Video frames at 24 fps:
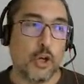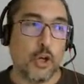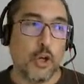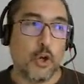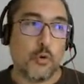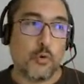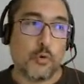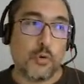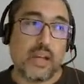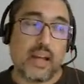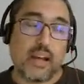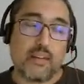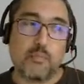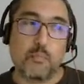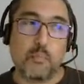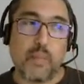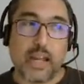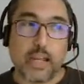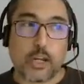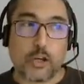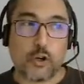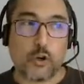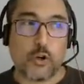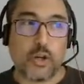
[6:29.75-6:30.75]
We have
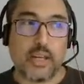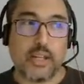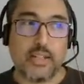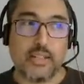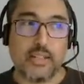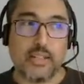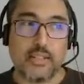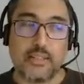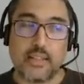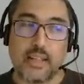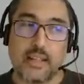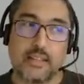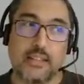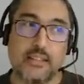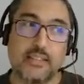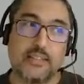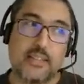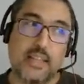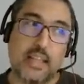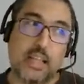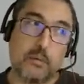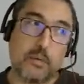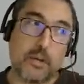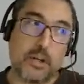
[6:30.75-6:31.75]
MicroOS that is
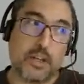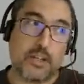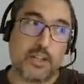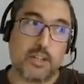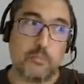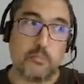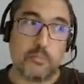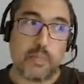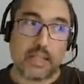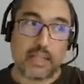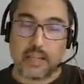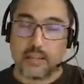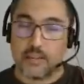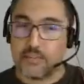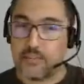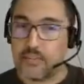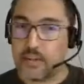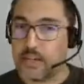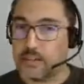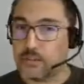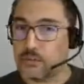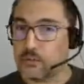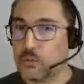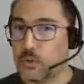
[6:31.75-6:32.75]
leveraging
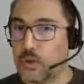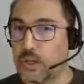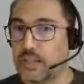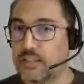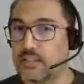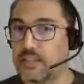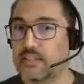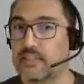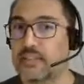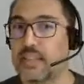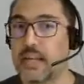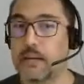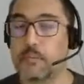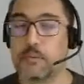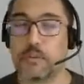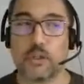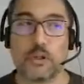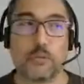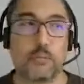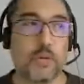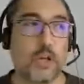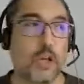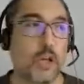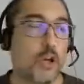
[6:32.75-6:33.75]
Btrfs to create a
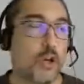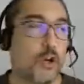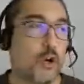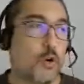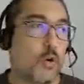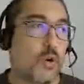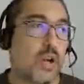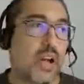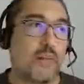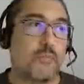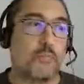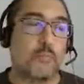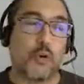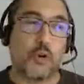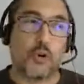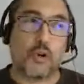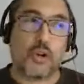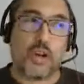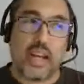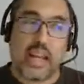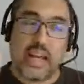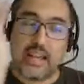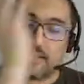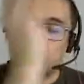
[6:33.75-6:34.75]
snapshot. We have more
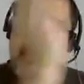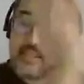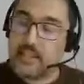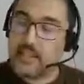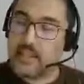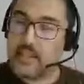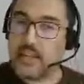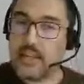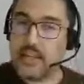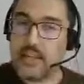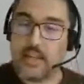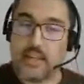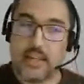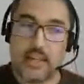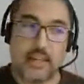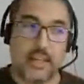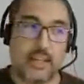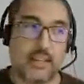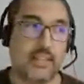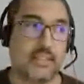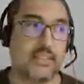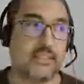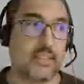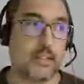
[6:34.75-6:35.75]
classic
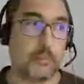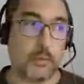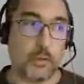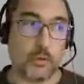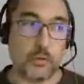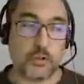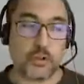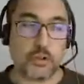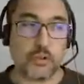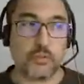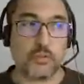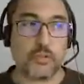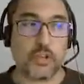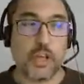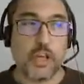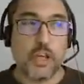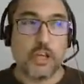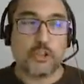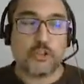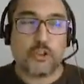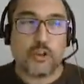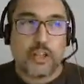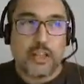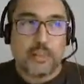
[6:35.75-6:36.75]
distributions.
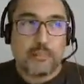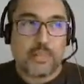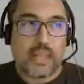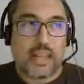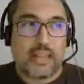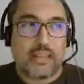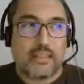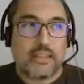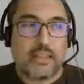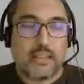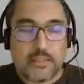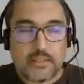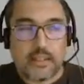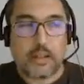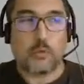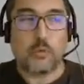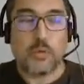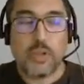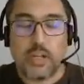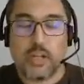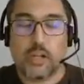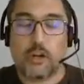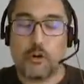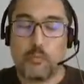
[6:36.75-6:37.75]
So it's a
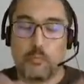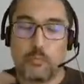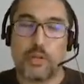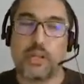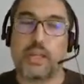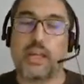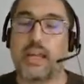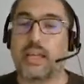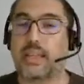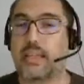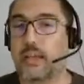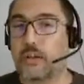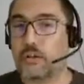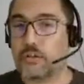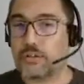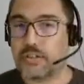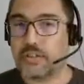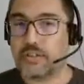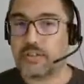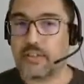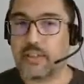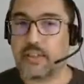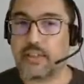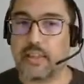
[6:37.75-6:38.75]
really complicated
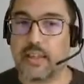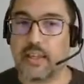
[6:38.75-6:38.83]
ecosystem.